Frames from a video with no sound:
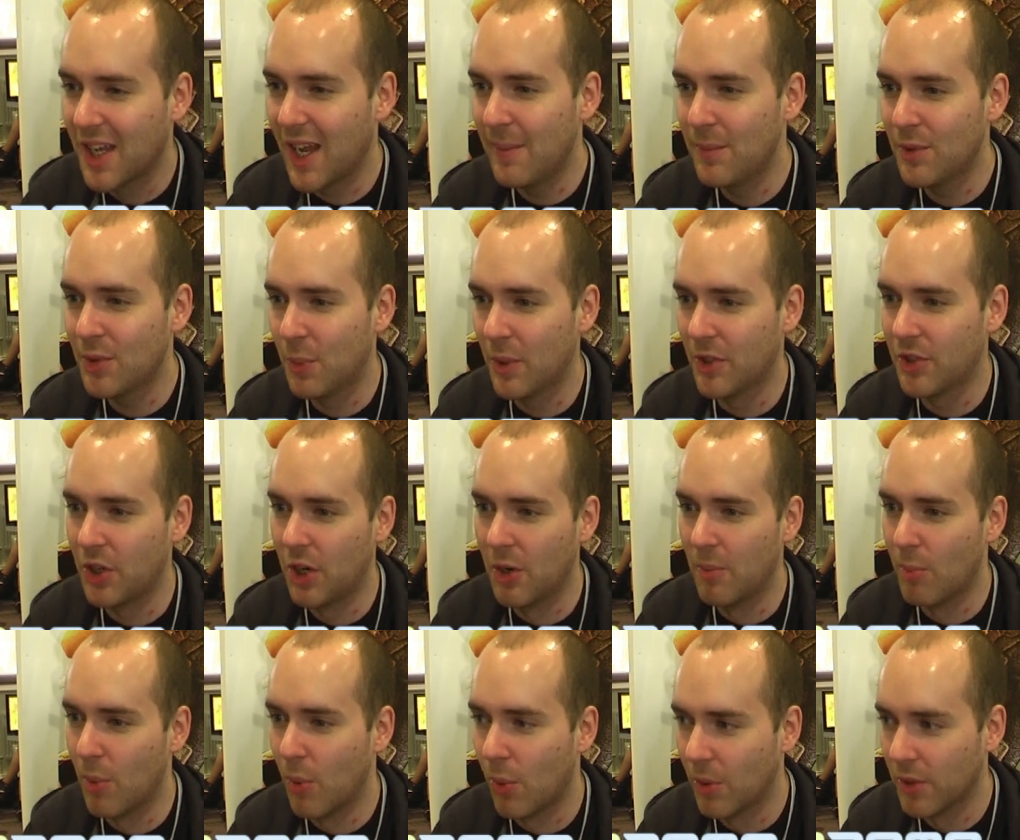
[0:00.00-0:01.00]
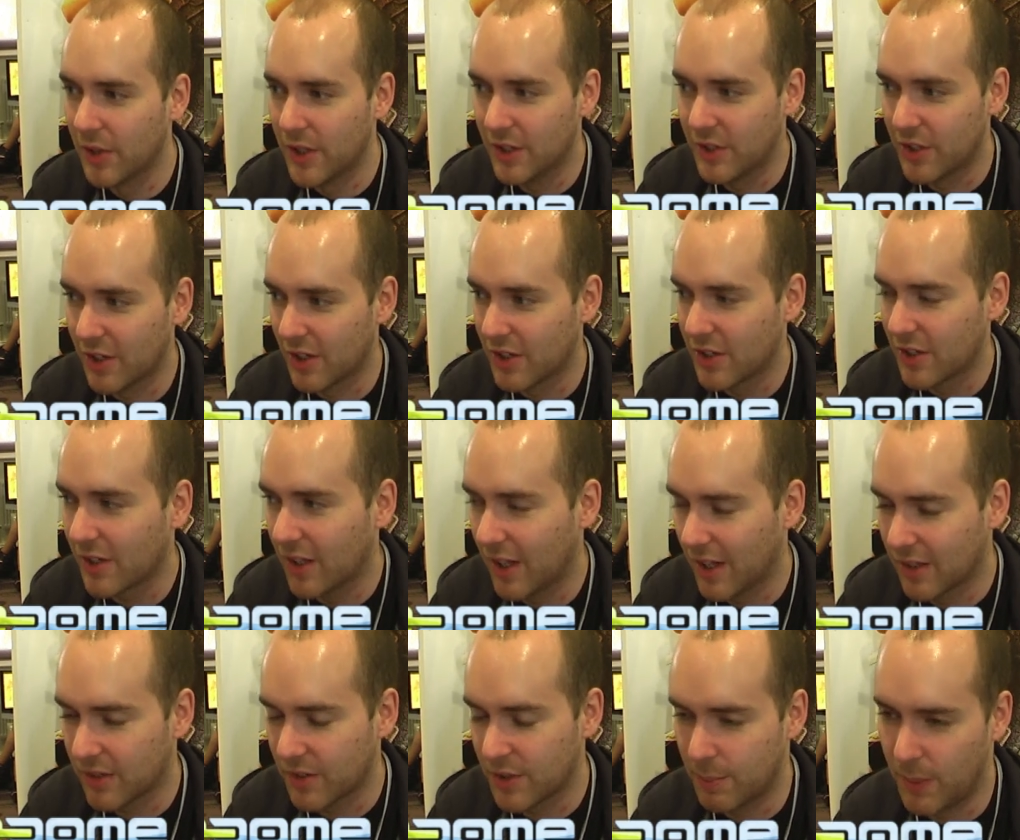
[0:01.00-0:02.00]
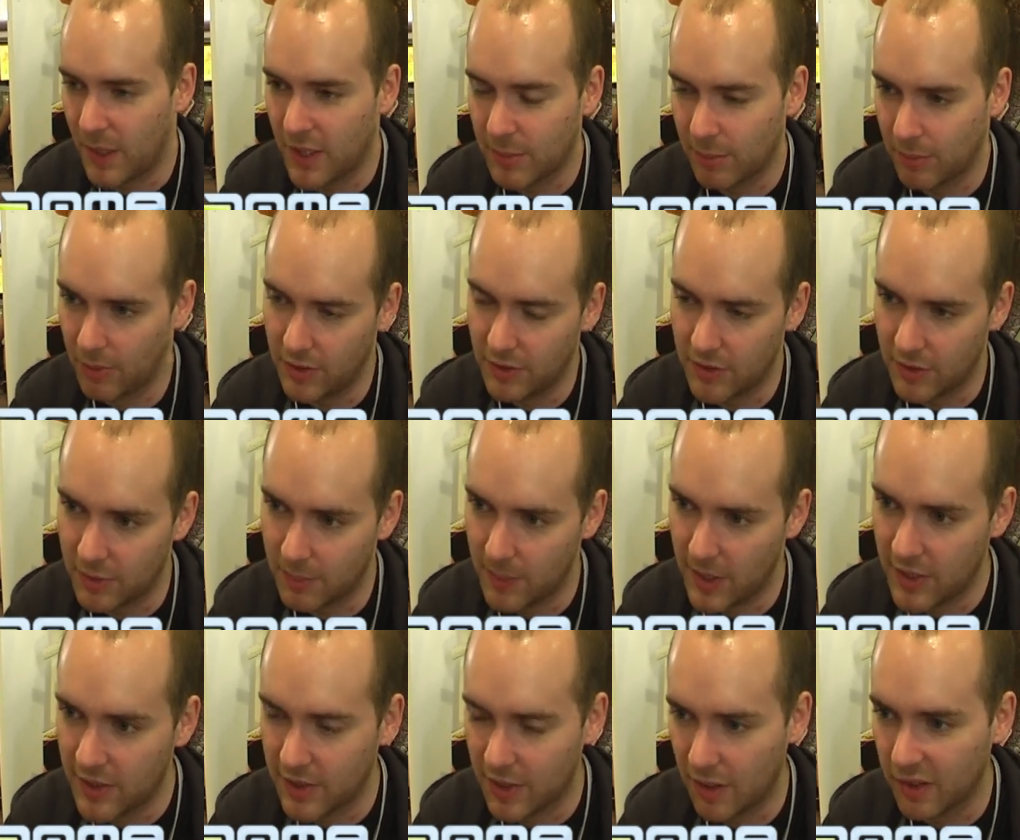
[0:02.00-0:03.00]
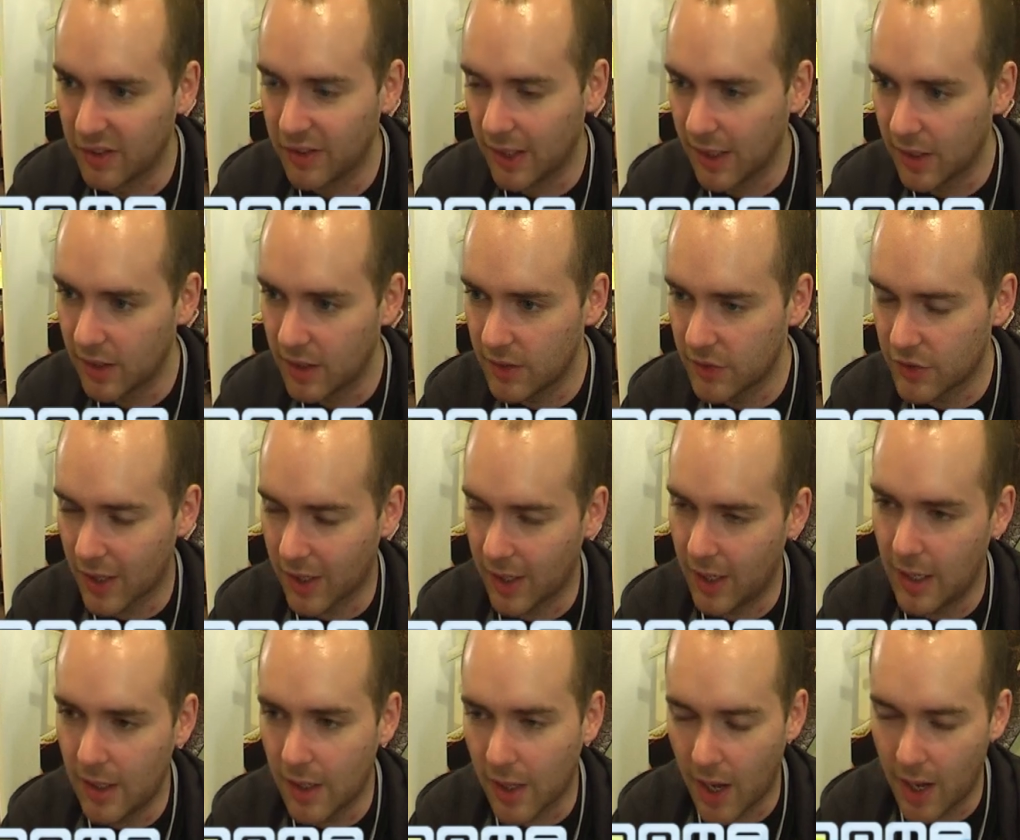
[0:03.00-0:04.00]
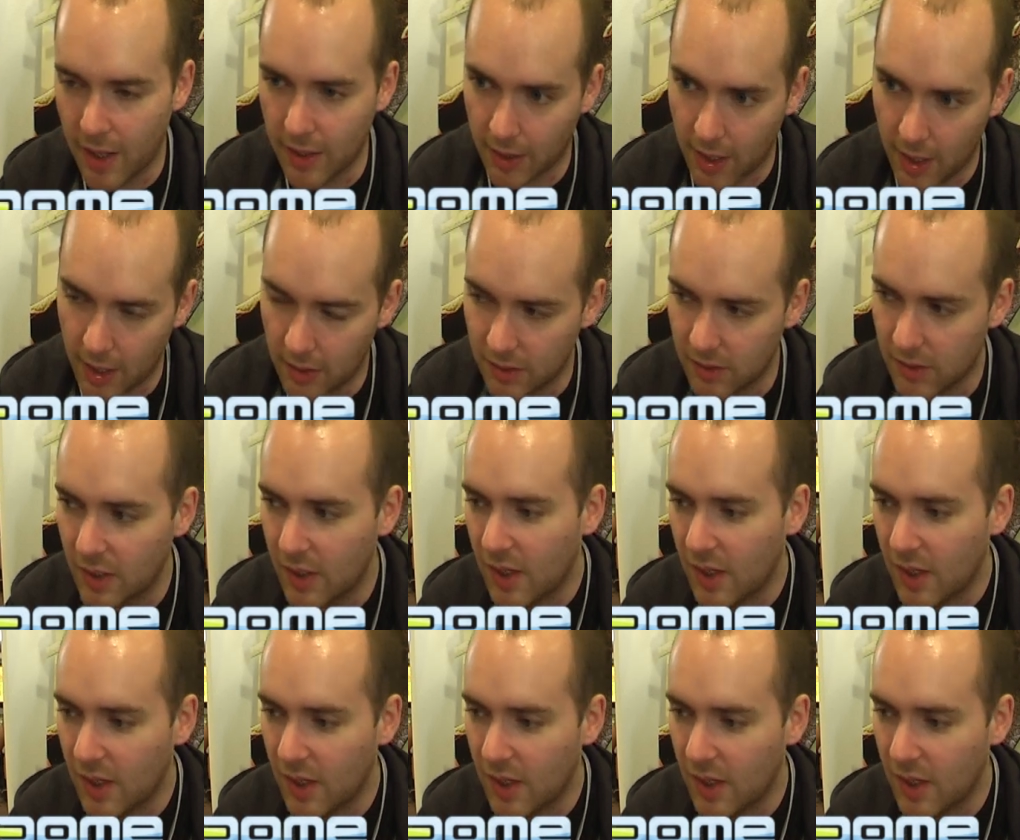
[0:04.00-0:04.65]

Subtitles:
Games which are more than just like space marines and space killing aliens again, again, again.